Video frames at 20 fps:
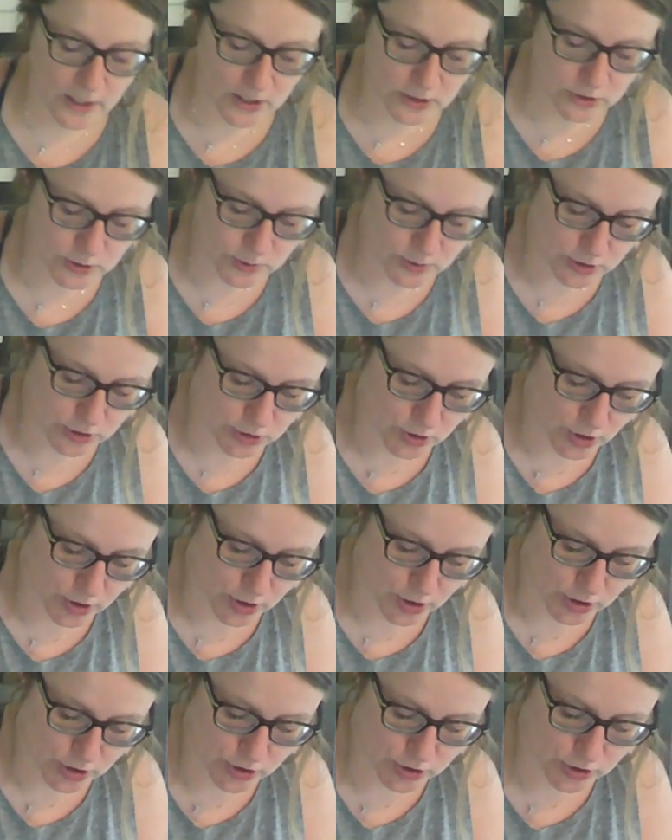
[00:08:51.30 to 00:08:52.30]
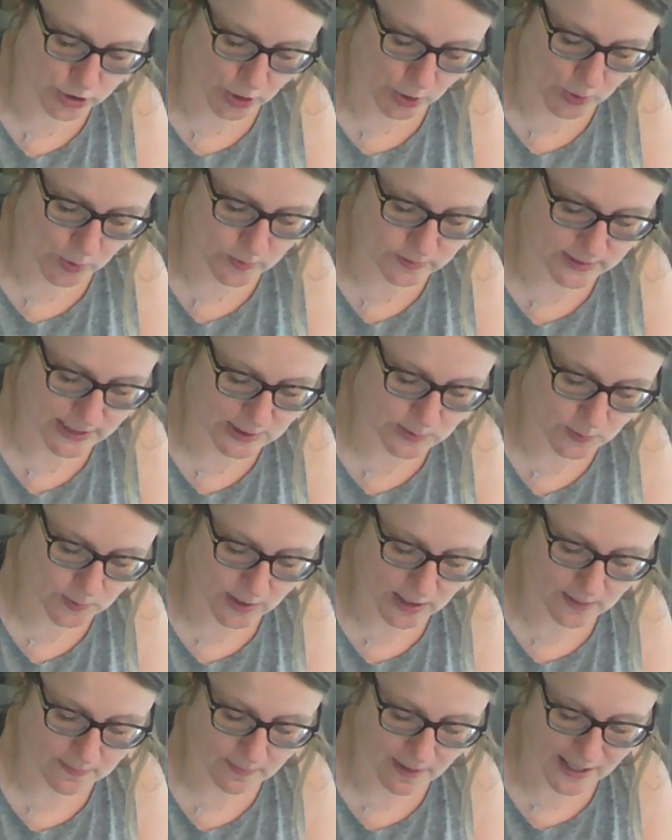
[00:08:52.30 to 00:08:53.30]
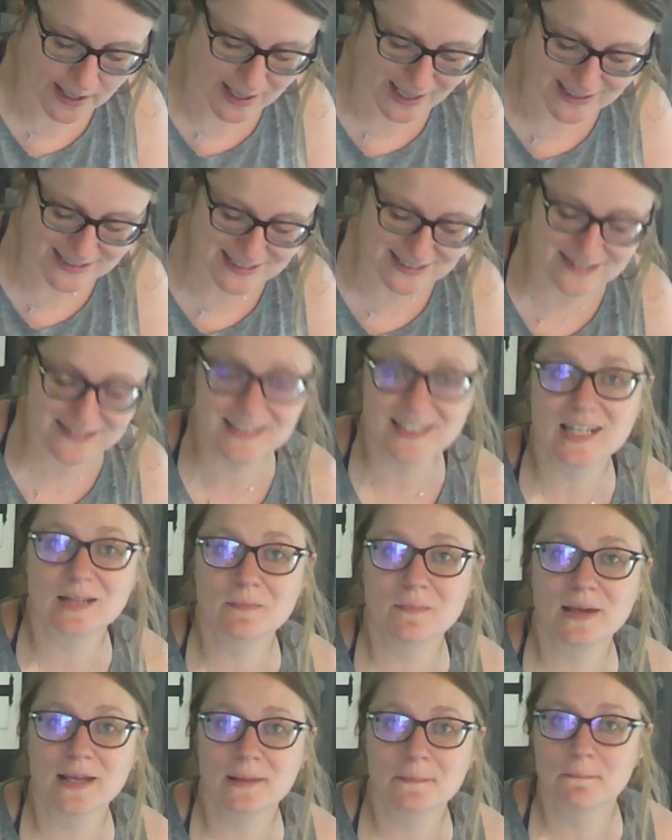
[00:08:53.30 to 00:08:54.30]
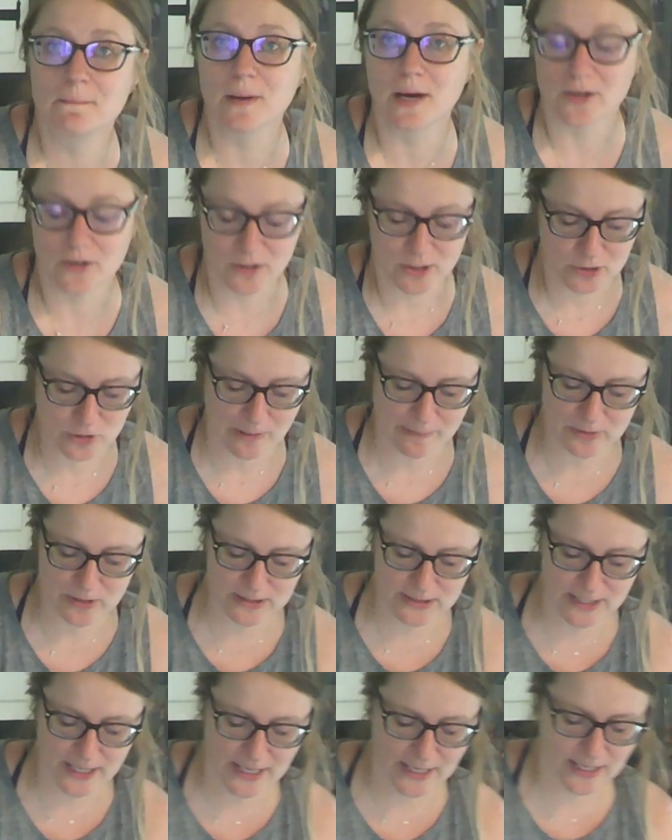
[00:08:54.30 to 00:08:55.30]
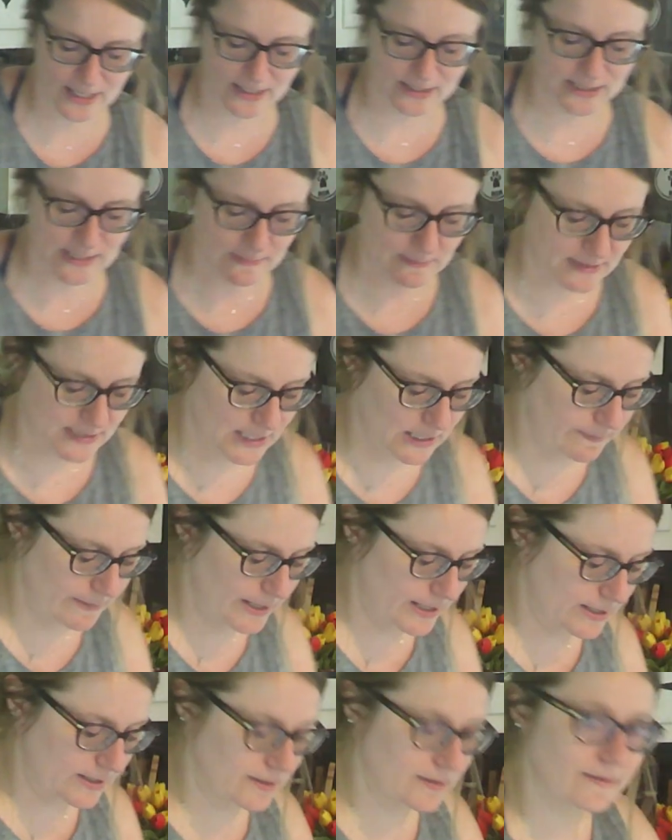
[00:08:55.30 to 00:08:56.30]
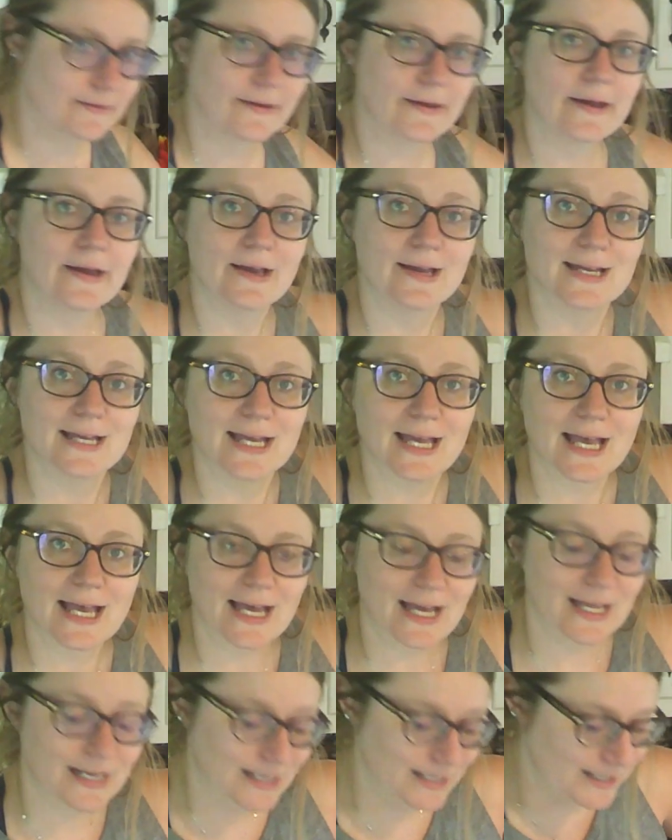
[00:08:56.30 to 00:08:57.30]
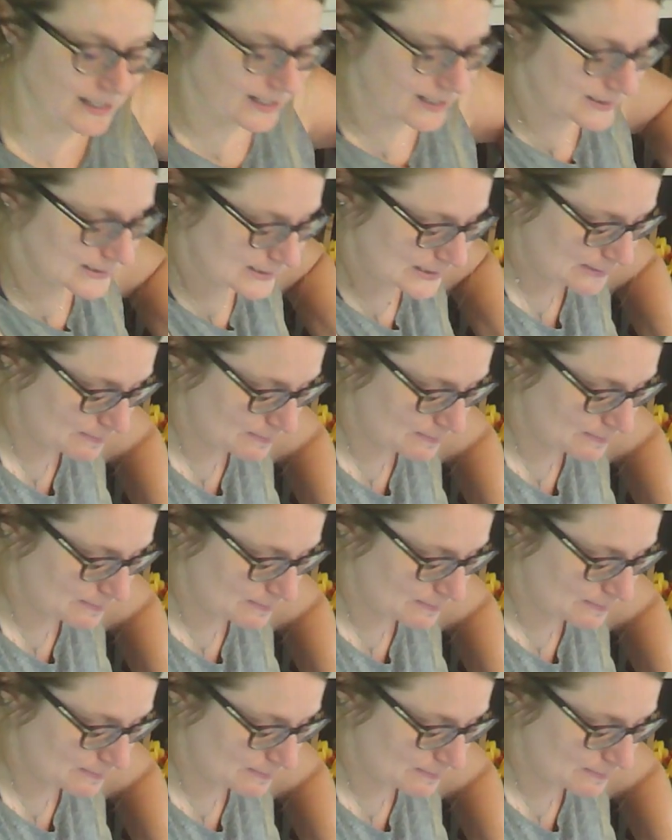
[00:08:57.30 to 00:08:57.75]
going to do to start our scones is we're going to make a cinnamon butter. So I'm just taking some cinnamon, added it into